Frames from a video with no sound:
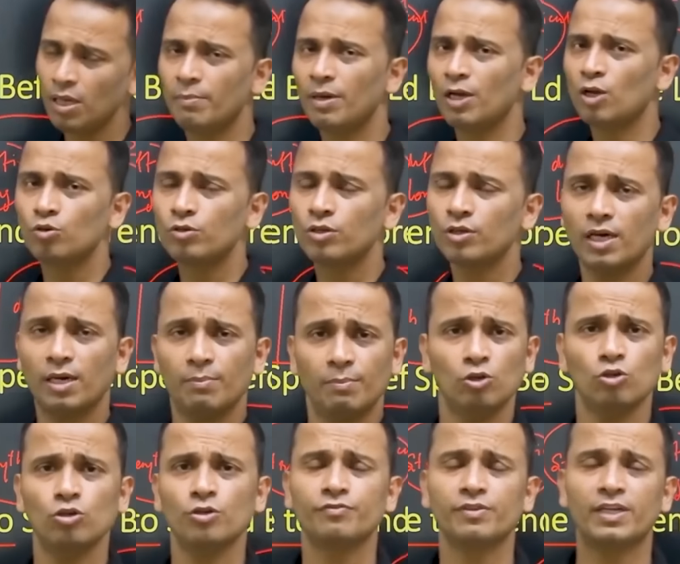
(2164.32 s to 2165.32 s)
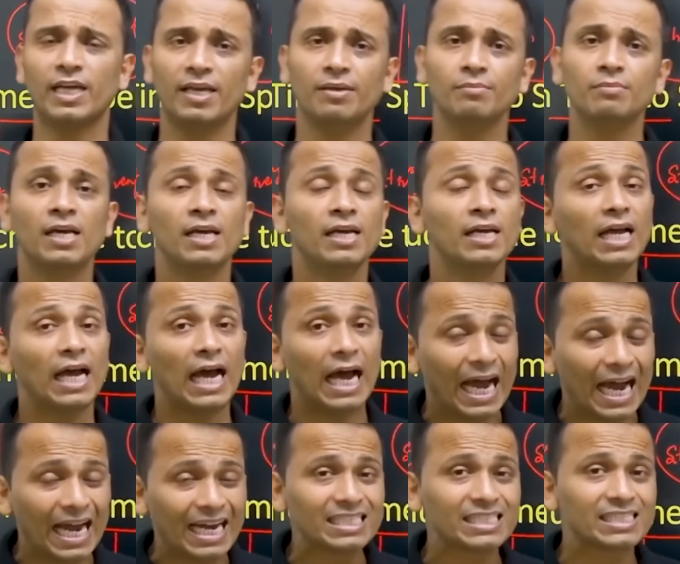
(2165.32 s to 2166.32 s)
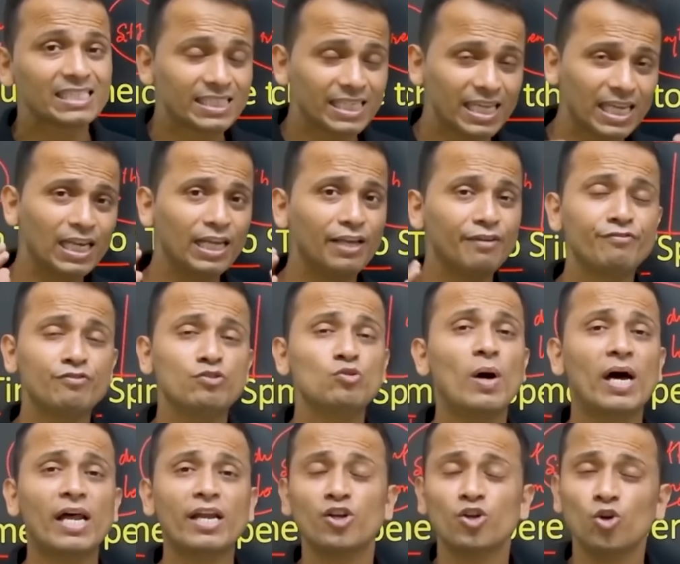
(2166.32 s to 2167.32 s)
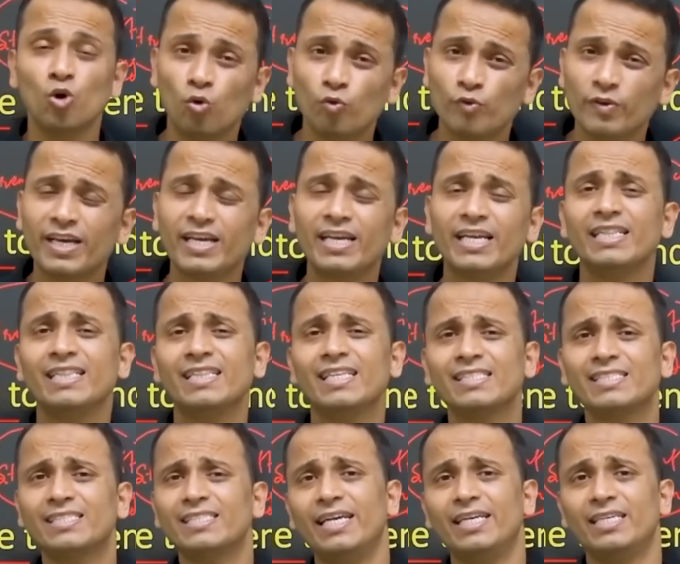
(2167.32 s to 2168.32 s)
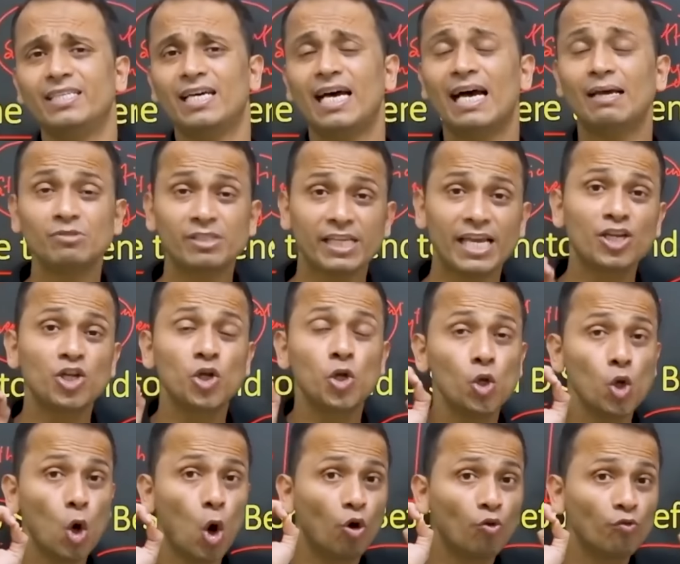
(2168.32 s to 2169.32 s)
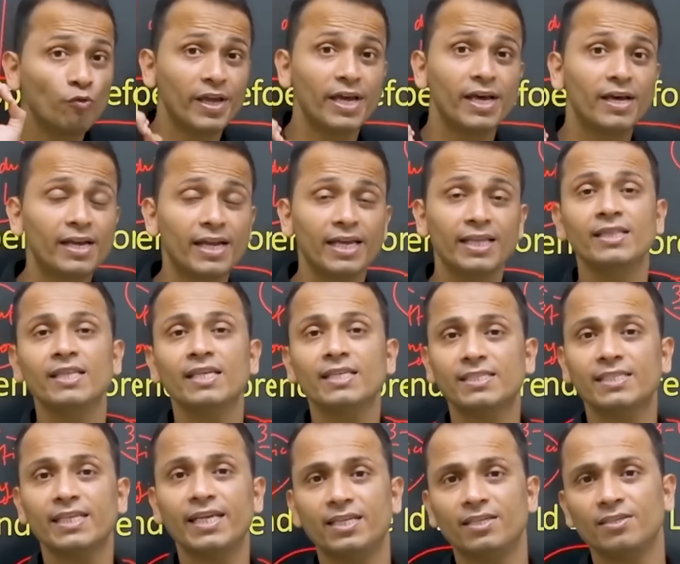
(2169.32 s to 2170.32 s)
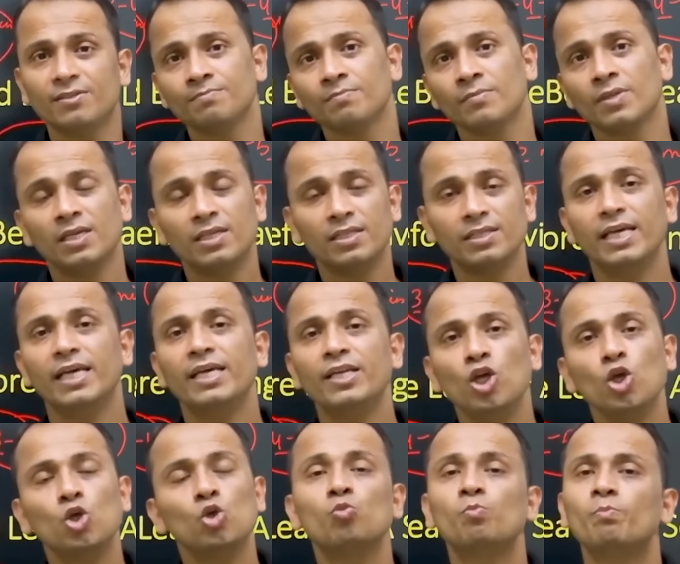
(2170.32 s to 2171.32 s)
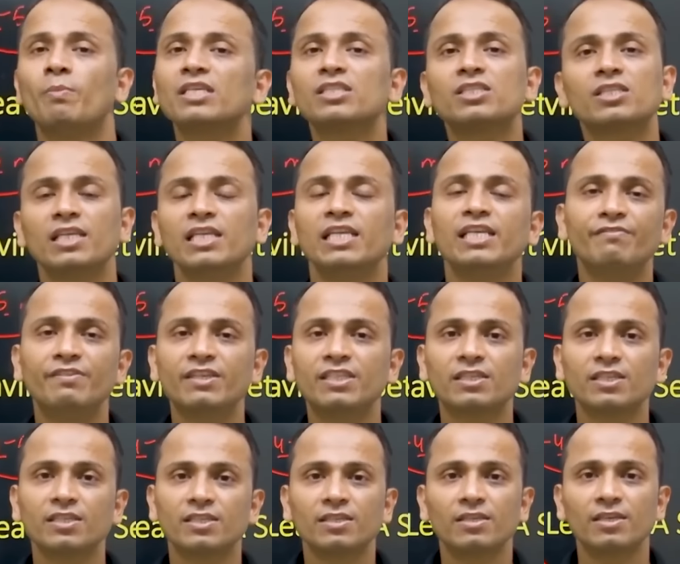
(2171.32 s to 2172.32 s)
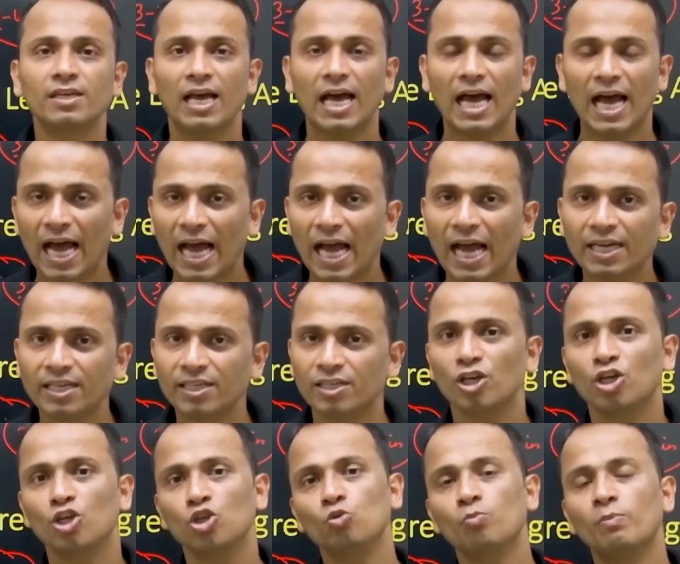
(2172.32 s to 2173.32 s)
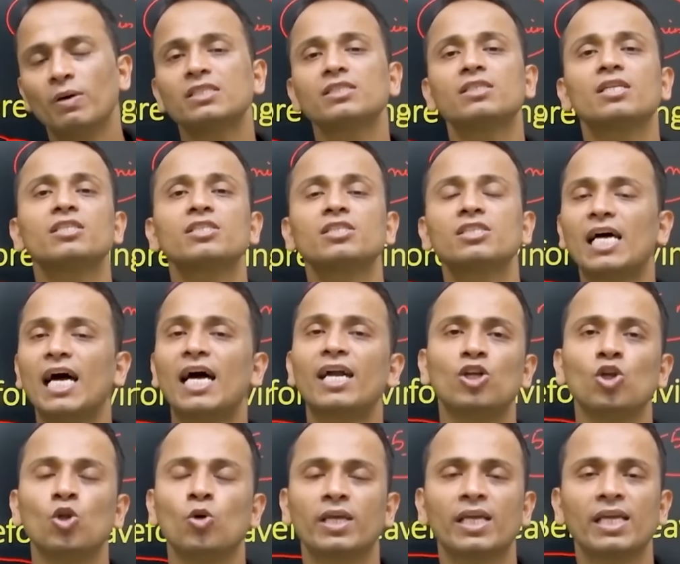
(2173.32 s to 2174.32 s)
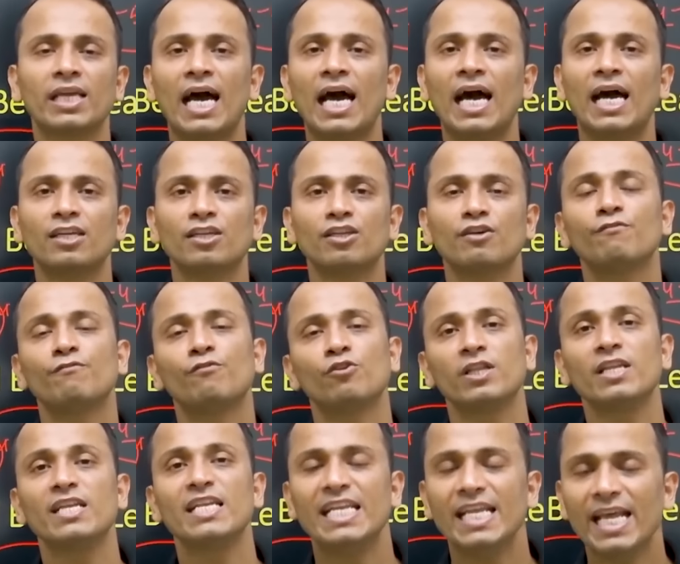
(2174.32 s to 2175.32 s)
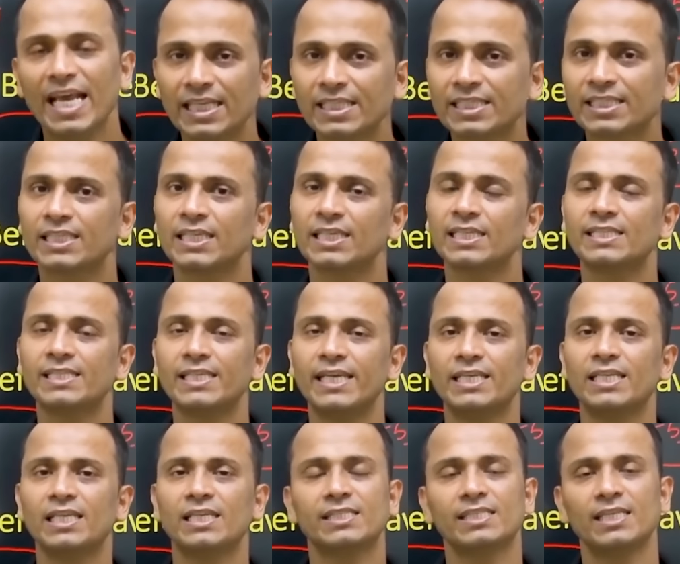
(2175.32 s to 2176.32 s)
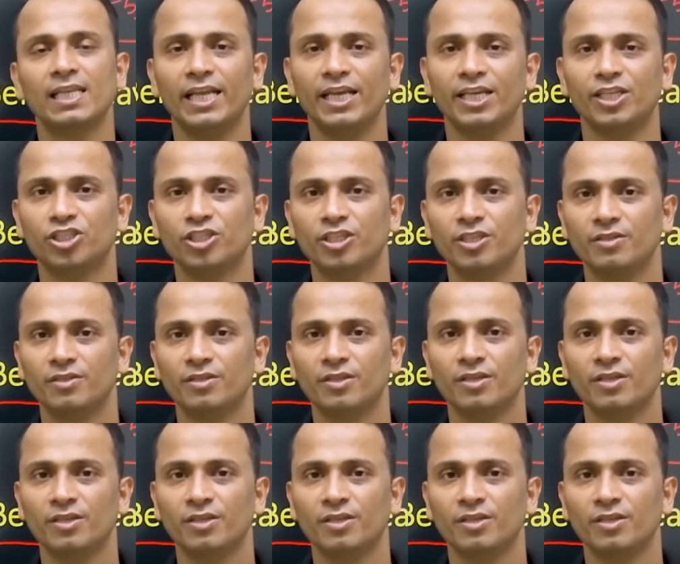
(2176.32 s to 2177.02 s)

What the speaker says: amount of time, and still if you are nowhere in the set, I'm saying nowhere in the set, then you must leave it and you must start looking at for the next set selection,